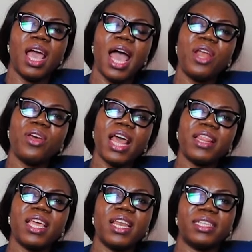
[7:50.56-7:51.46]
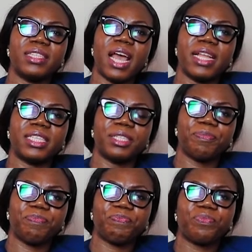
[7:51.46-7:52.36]
Another thing is that
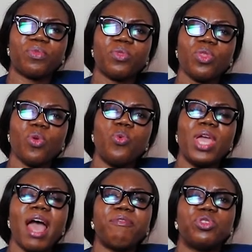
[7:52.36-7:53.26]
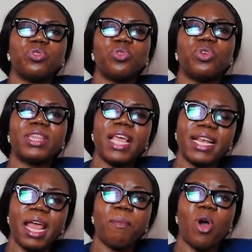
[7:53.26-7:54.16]
we have to
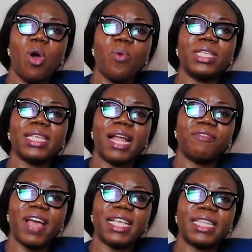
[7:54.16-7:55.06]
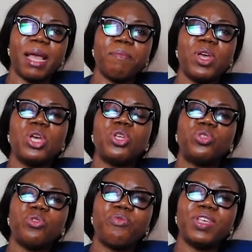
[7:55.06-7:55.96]
always advise them
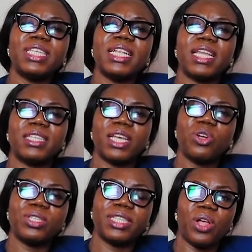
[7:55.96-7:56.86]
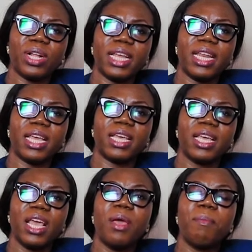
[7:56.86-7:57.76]
to visit the sickle cell clinic,
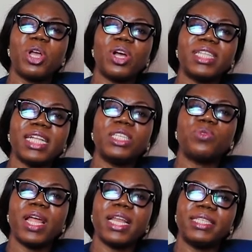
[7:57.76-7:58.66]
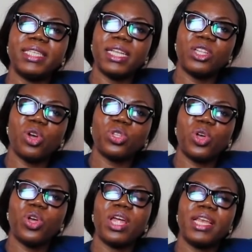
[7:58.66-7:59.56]
because that is where they see the
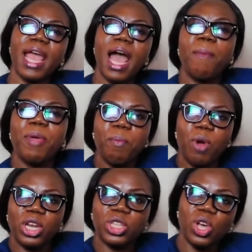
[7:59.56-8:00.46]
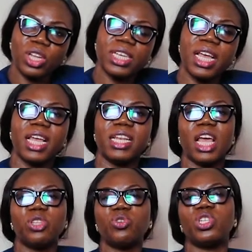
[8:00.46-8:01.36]
doctor, they are being monitored,
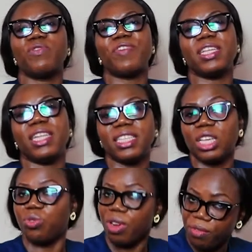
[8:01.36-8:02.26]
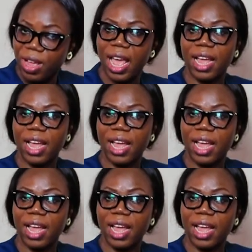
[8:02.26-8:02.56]
they do the necessary